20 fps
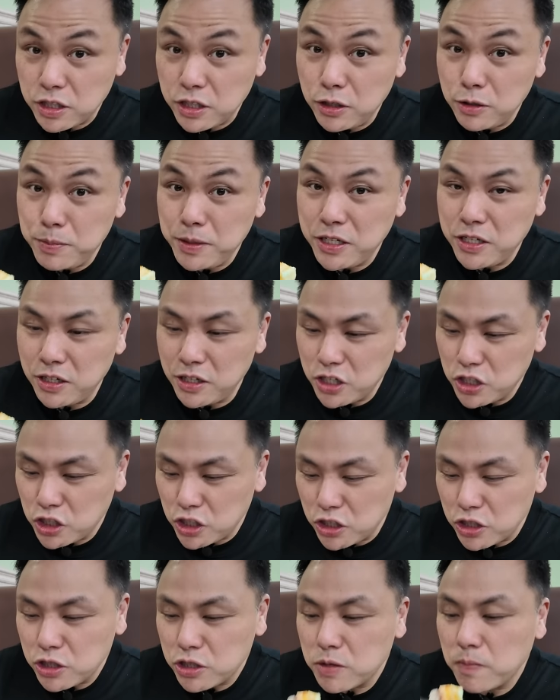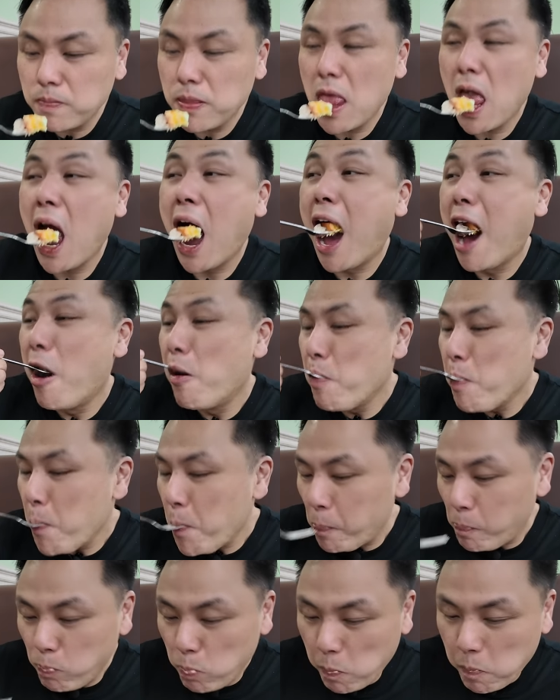still be delicious.
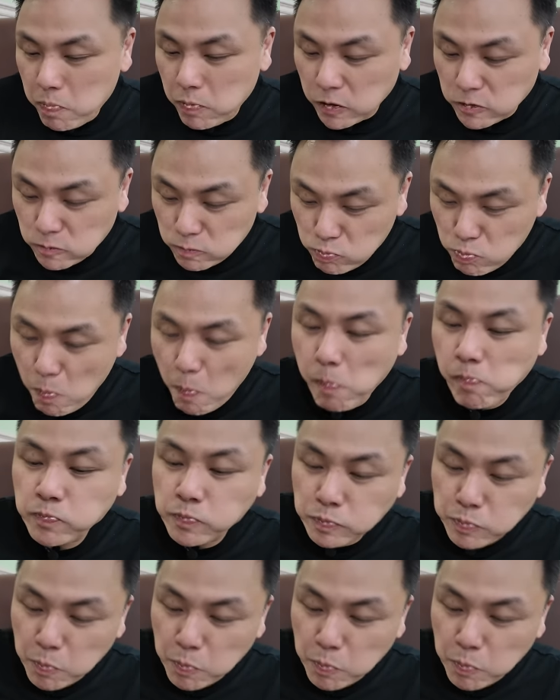And